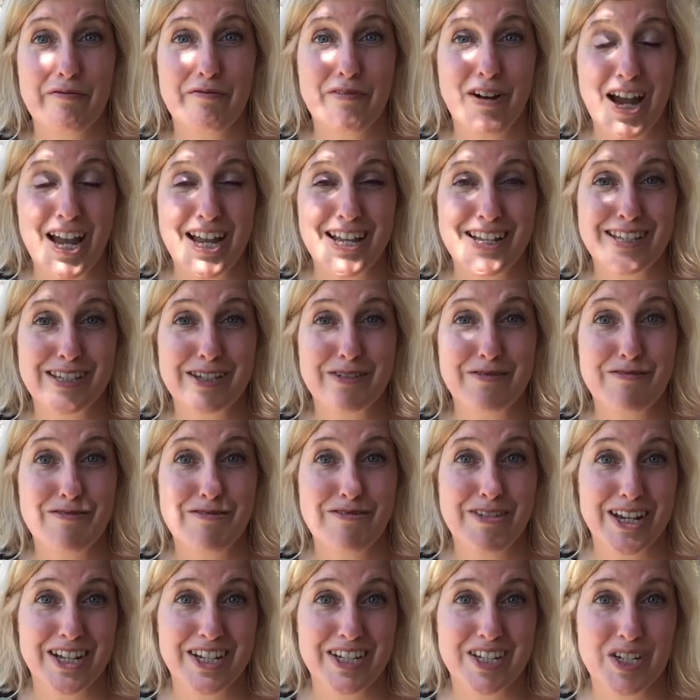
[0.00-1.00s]
find some
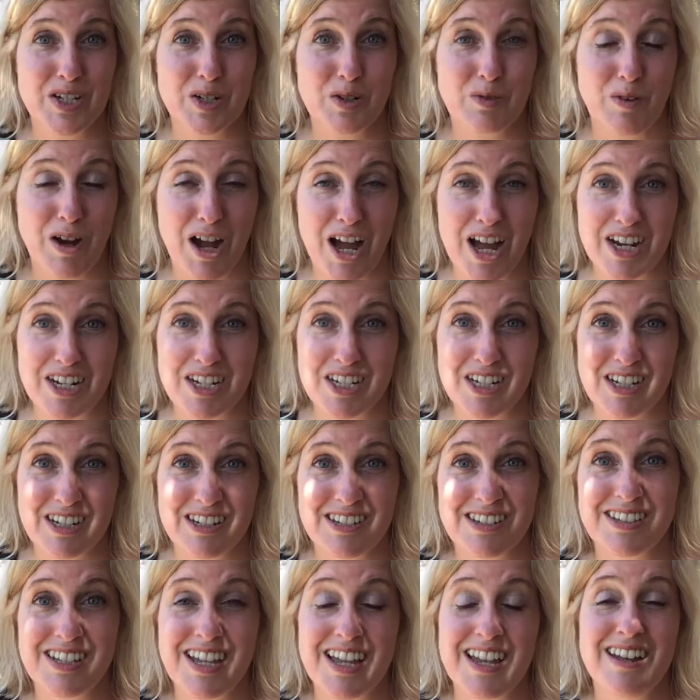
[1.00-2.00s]
fish to watch
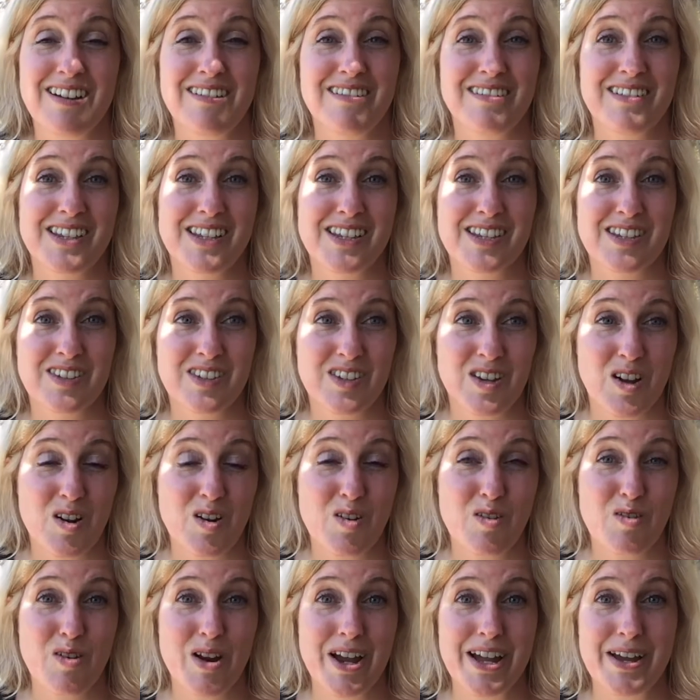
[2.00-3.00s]
because they are
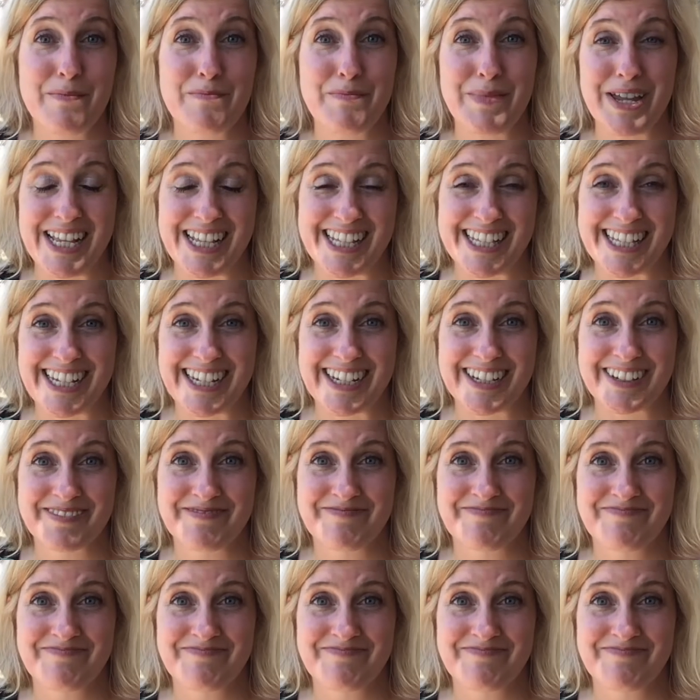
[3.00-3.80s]
so amazing.